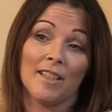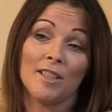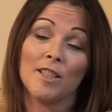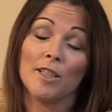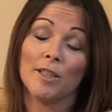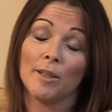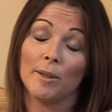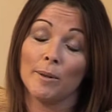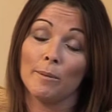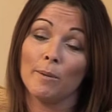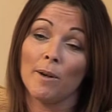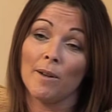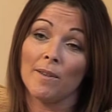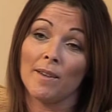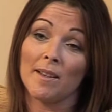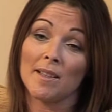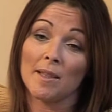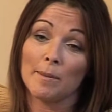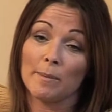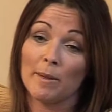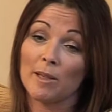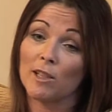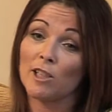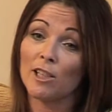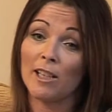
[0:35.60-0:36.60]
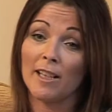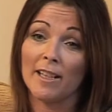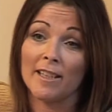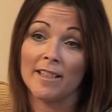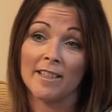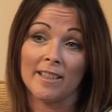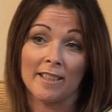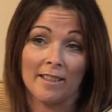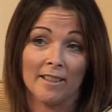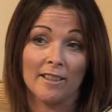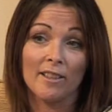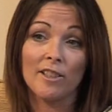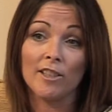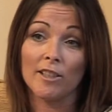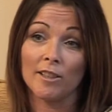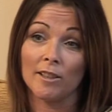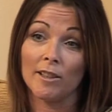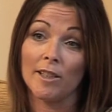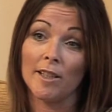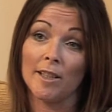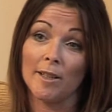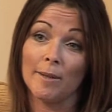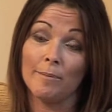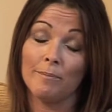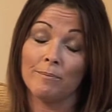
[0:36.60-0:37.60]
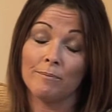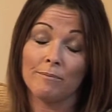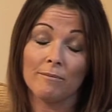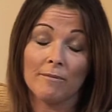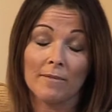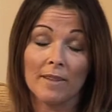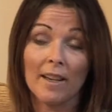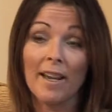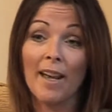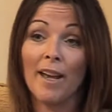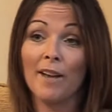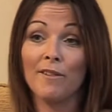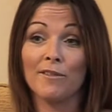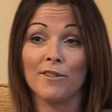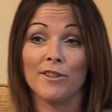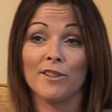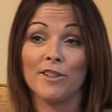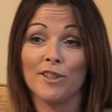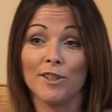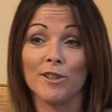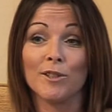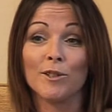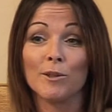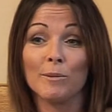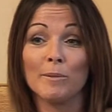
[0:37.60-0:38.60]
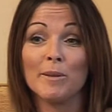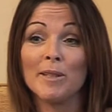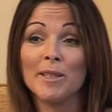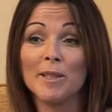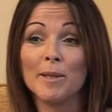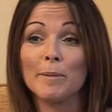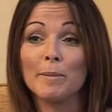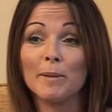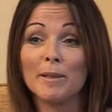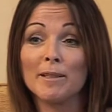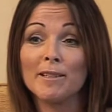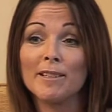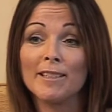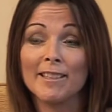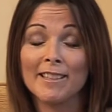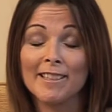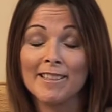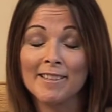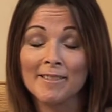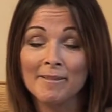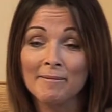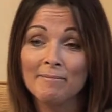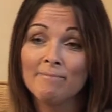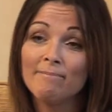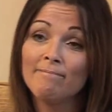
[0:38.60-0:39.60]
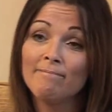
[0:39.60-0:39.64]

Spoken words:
into one that specialised in care for children with disabilities.